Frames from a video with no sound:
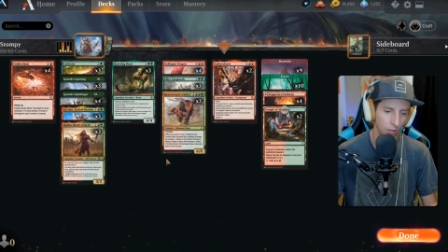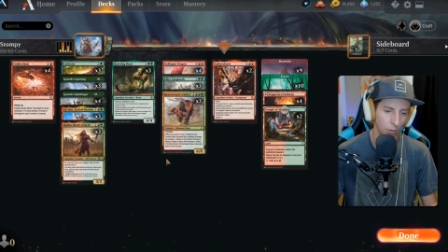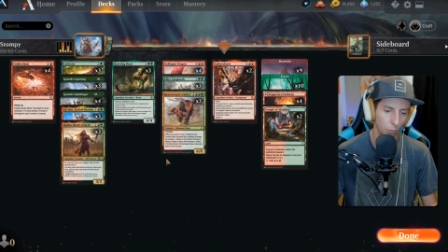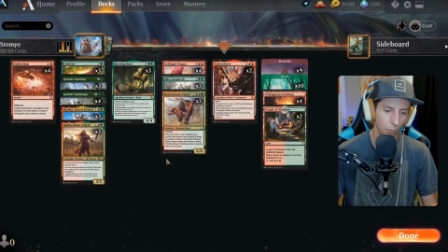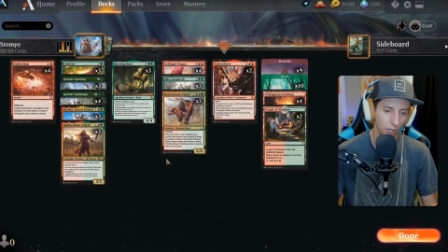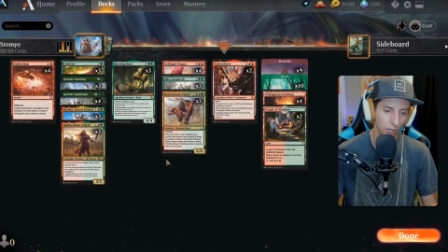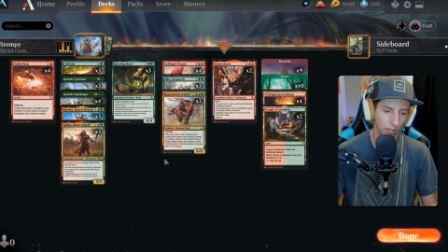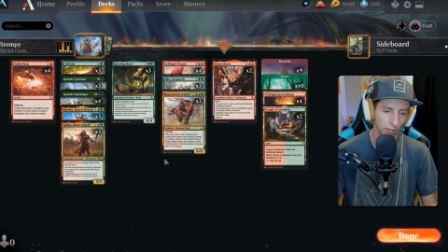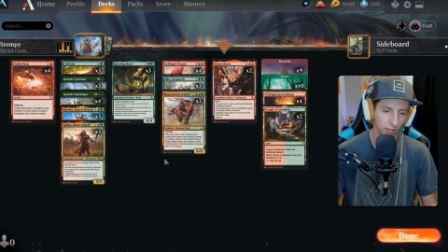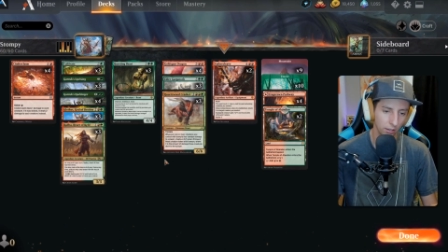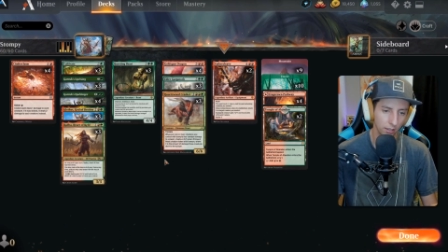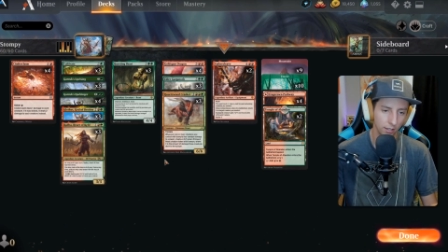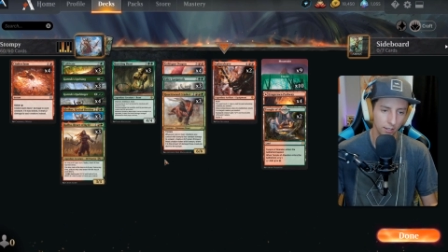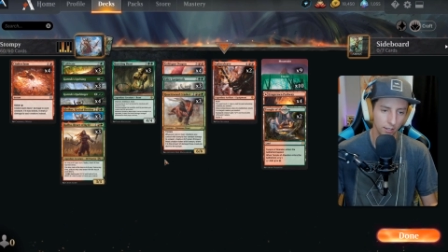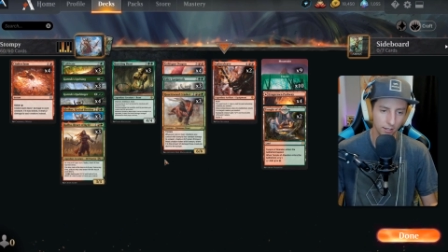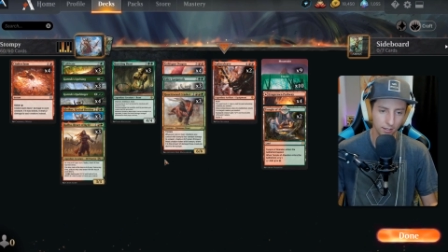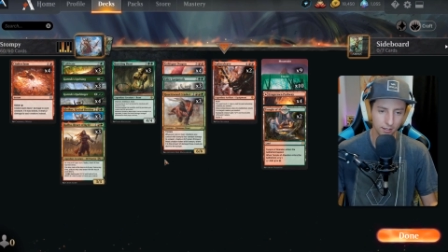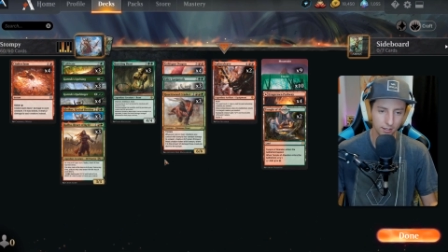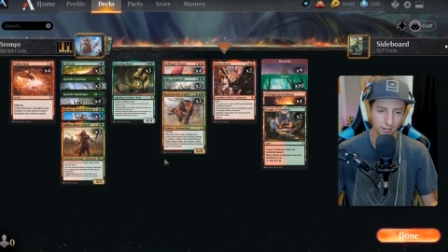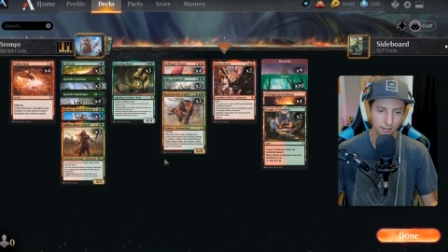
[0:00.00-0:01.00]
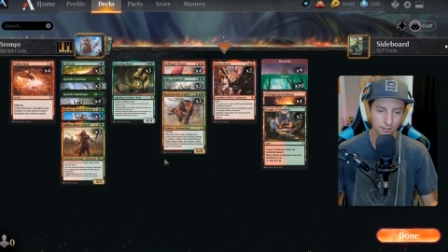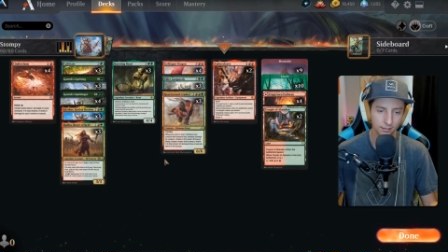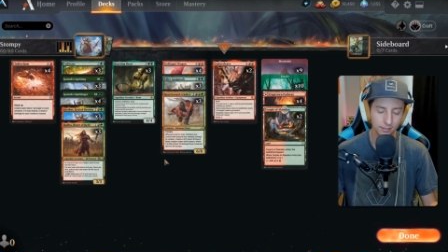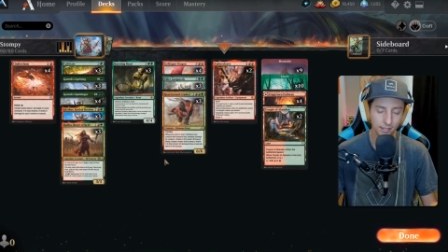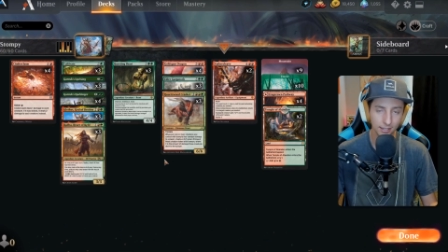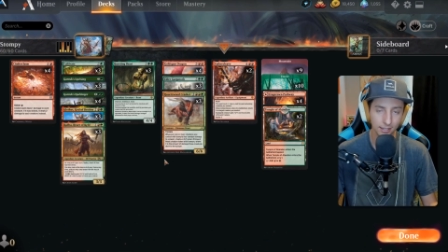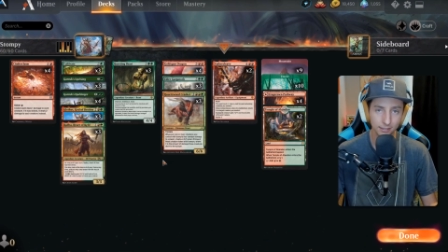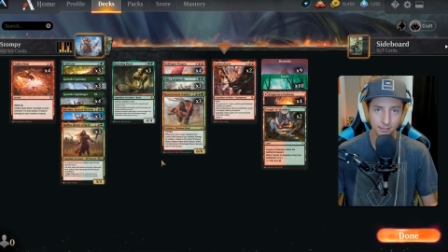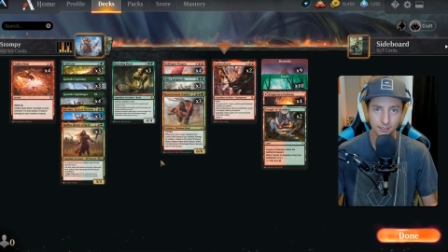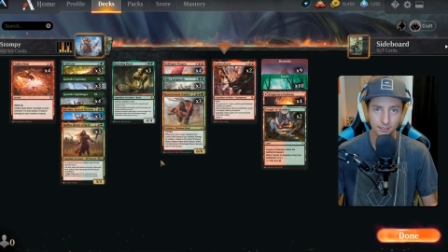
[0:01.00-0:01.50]
Well,
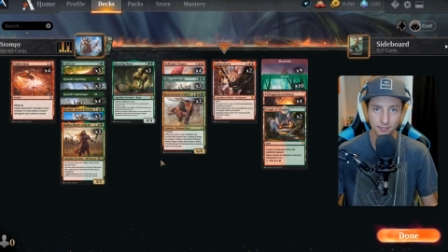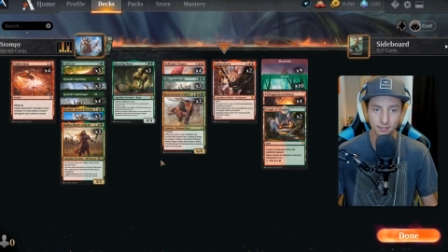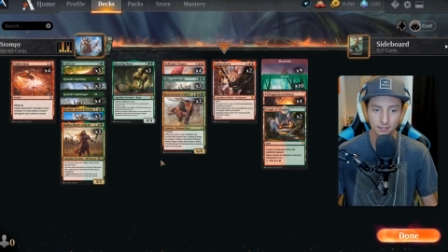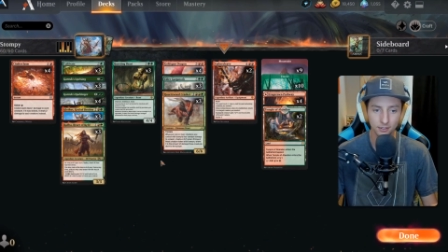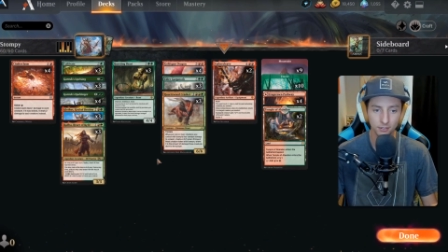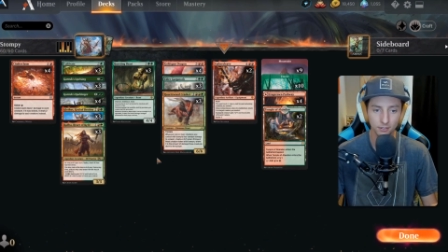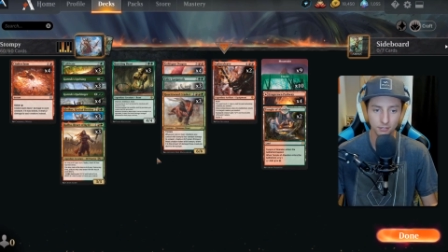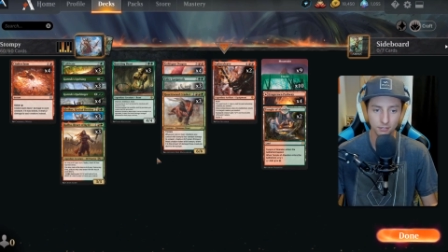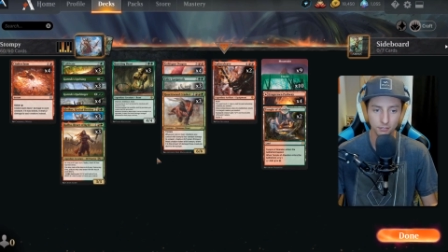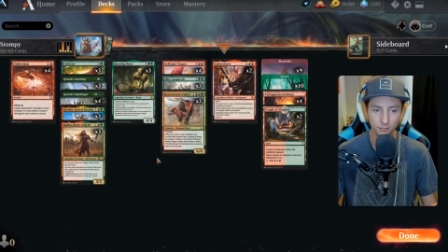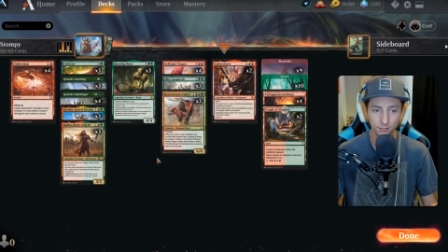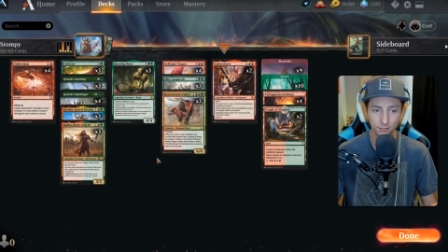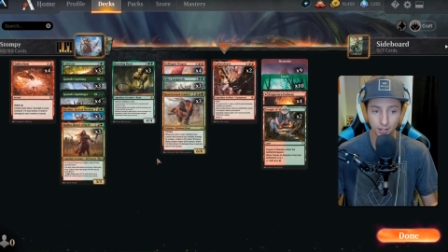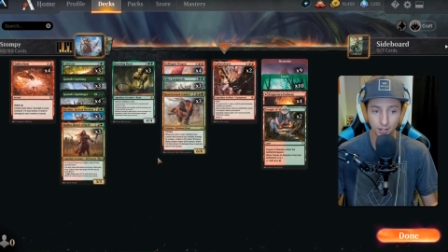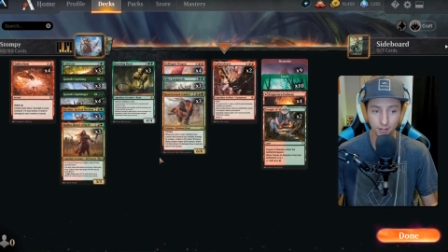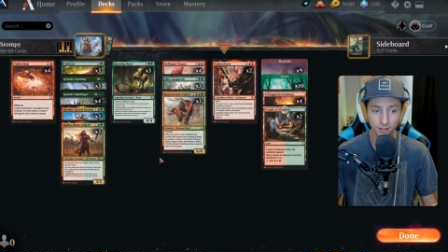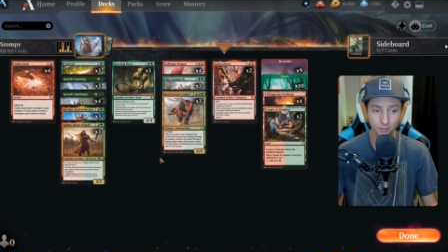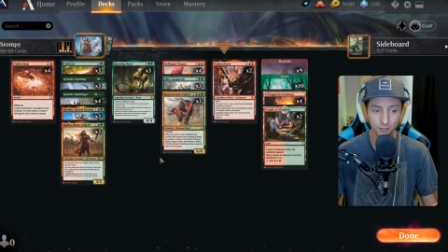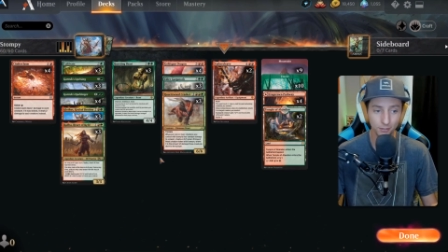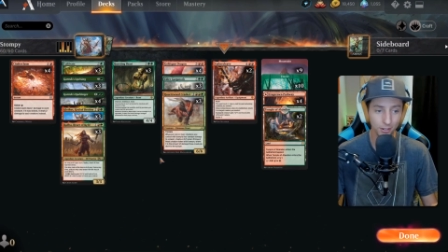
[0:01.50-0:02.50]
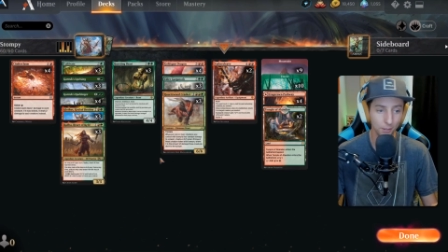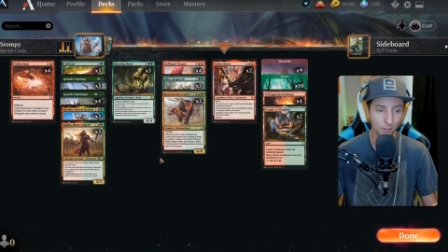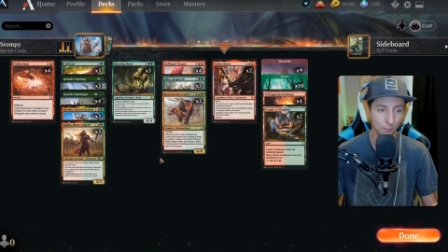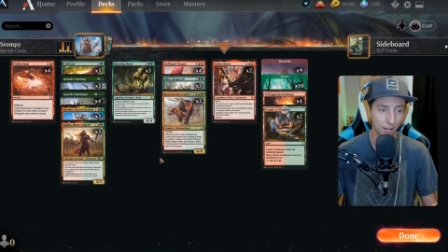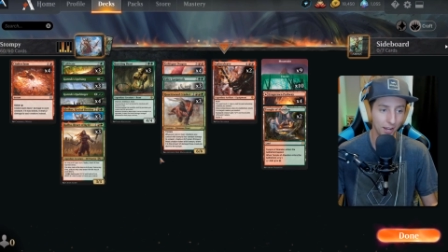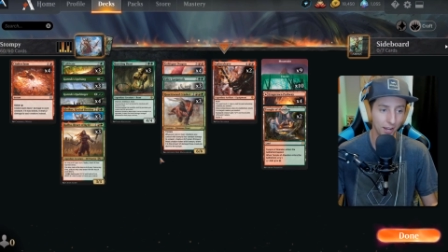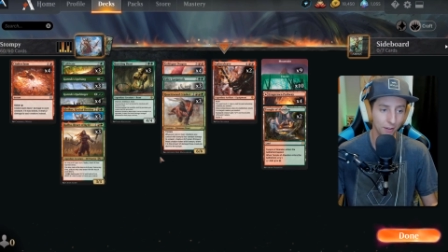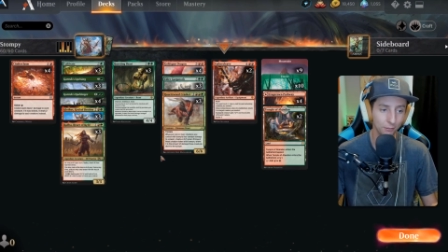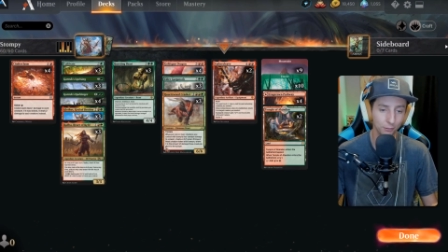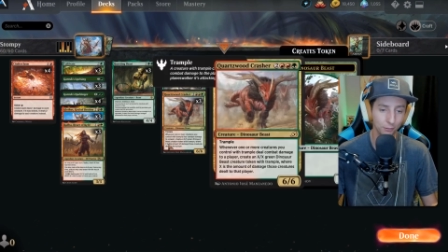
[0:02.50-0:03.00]
that's very, very
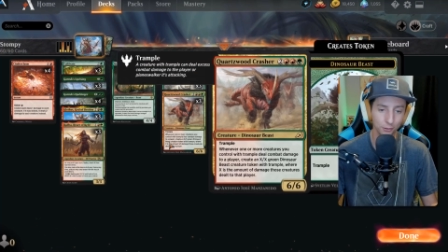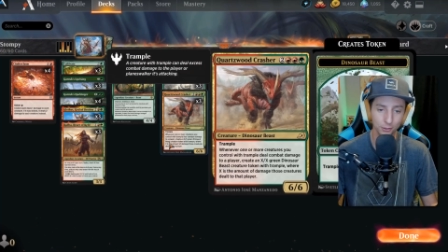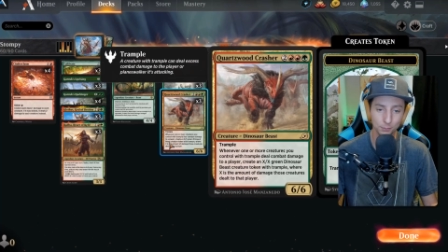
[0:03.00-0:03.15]
powerful,